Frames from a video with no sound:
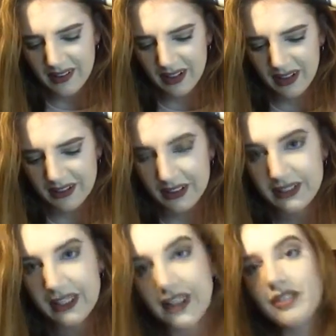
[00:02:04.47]
Colour
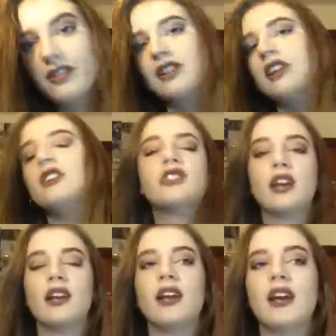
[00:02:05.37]
Stay
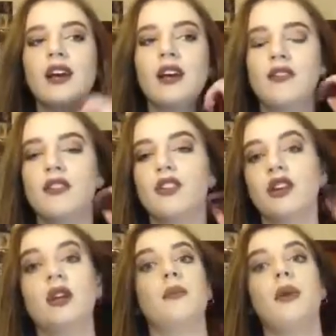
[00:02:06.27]
foundation in the
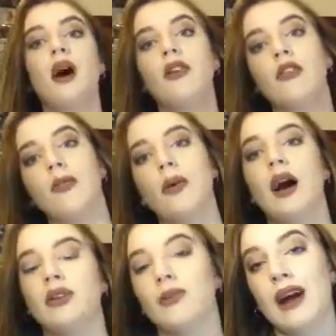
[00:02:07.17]
shade Buff, but
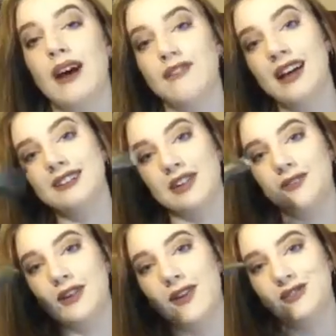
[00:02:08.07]
I don't have that, so
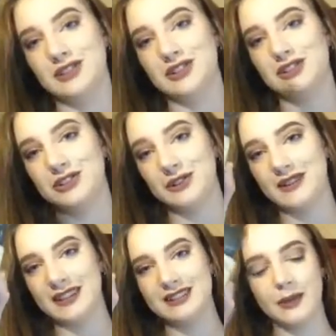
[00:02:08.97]
I'm just going to show
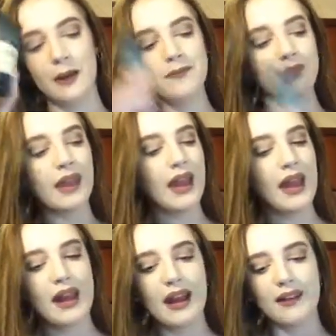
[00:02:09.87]
you this one.
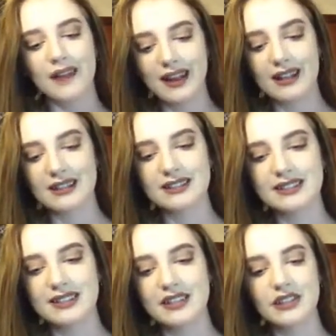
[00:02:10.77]
And then
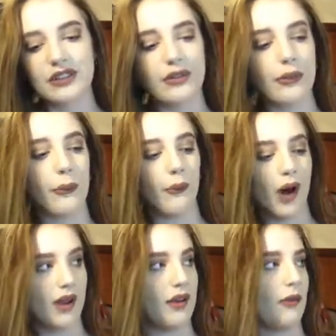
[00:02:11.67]
concealer, the
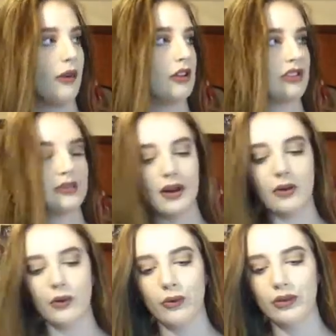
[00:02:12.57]
one which is my
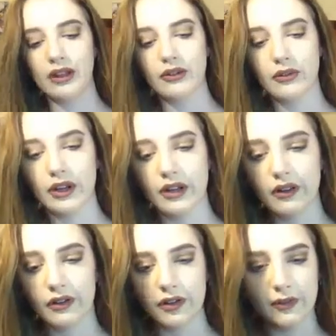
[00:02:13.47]
holy
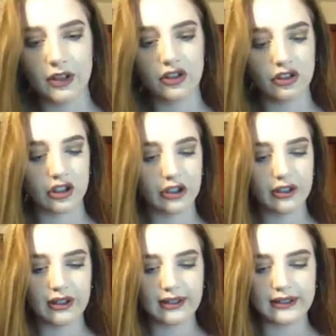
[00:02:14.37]
grail from this
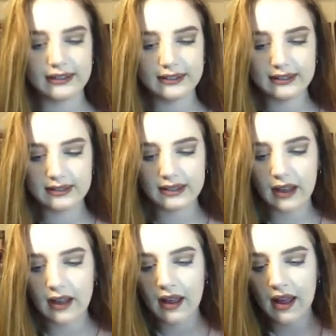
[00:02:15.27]
year is
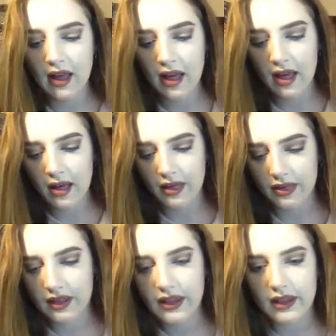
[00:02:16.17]

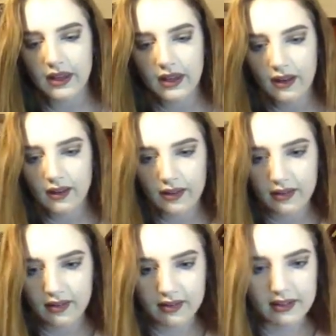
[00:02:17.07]
the,
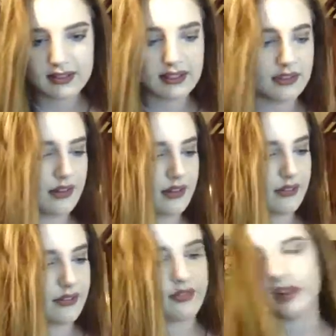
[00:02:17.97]
let's see if I
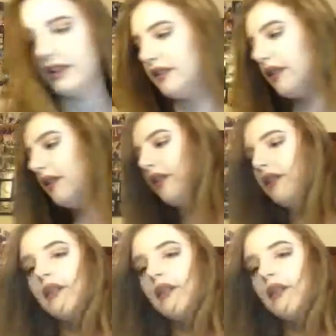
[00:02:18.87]
can find it.